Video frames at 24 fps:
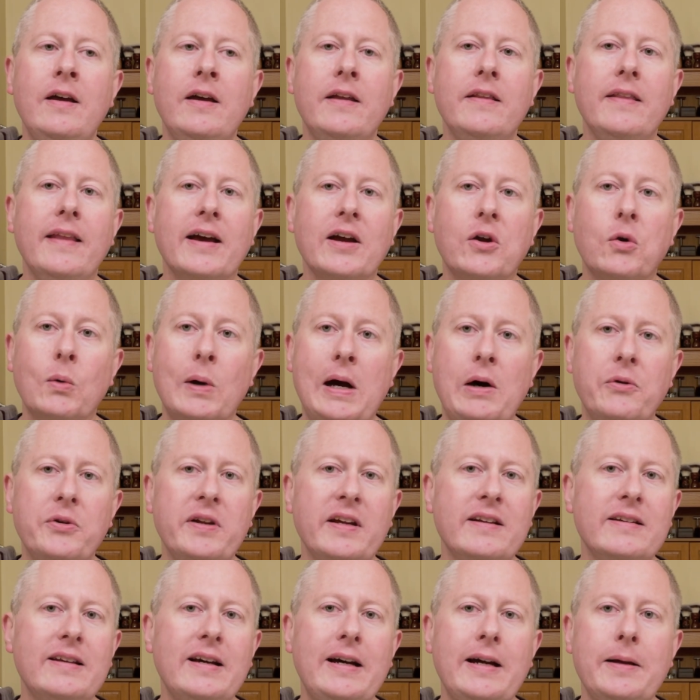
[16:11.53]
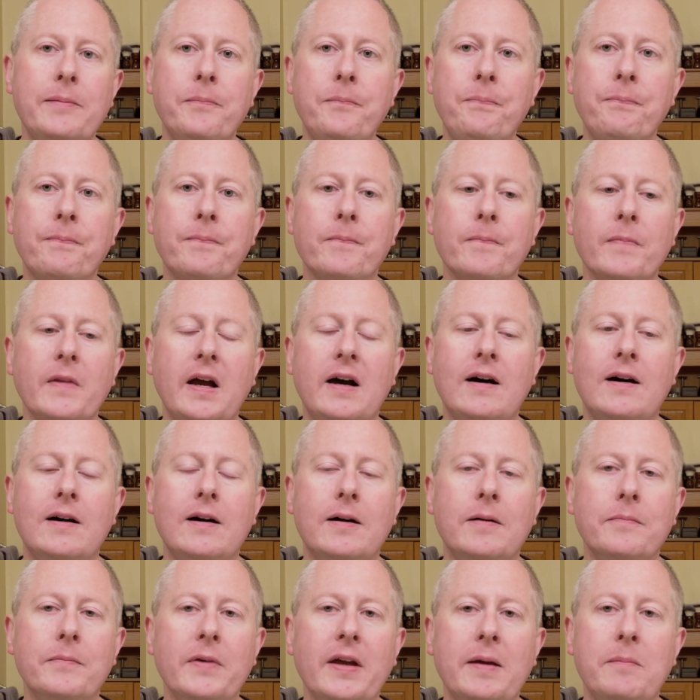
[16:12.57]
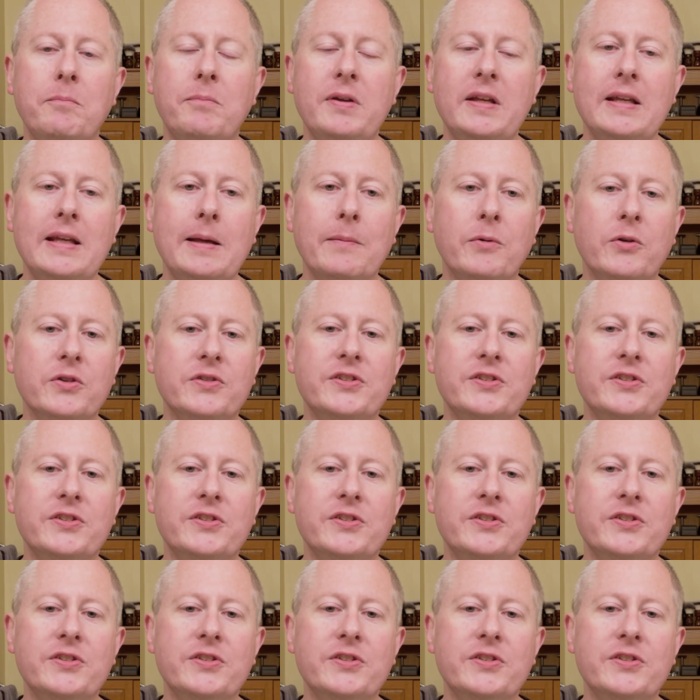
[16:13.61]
that grounding time, and being able